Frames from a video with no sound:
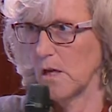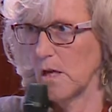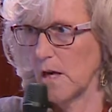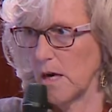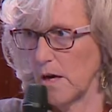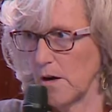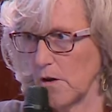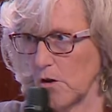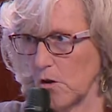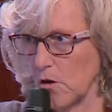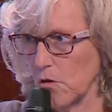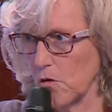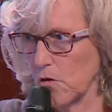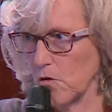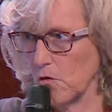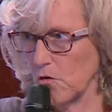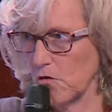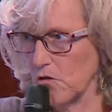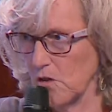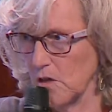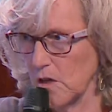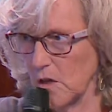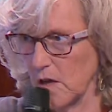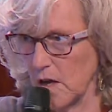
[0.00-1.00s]
are not
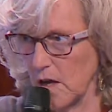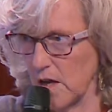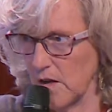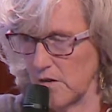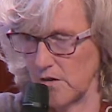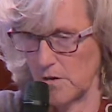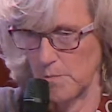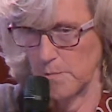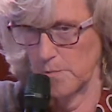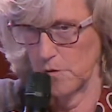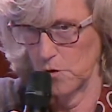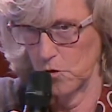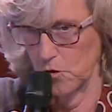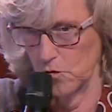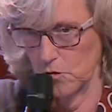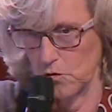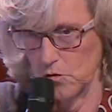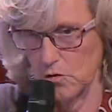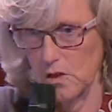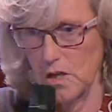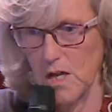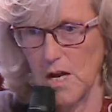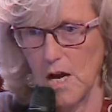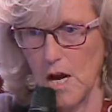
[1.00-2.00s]
considered as a
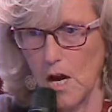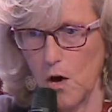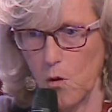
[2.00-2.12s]
product,